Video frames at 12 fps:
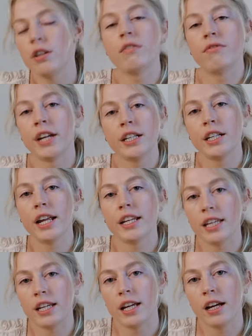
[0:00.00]
you can find it at
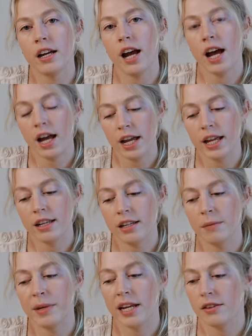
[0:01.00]
IKEA. I ended
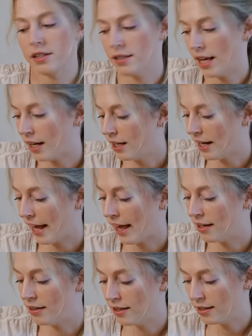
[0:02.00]
up getting the
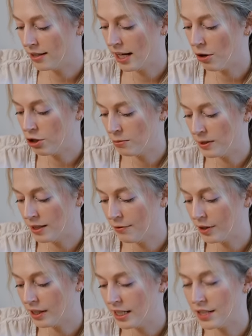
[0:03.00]
secondhand. This couch
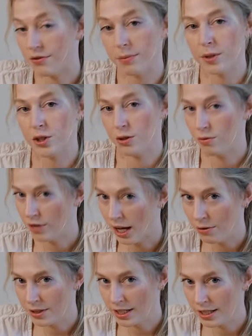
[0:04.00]
specifically is from the
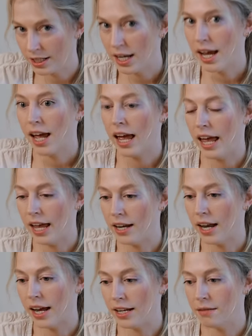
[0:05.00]
2000s,
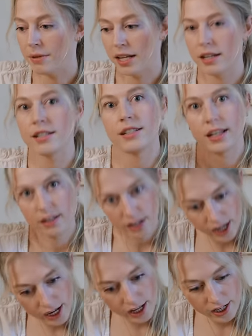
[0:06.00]
and I ended up getting it
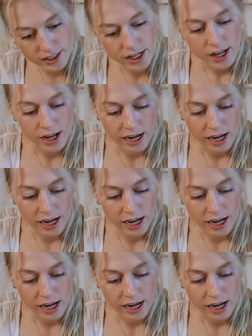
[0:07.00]
secondhand.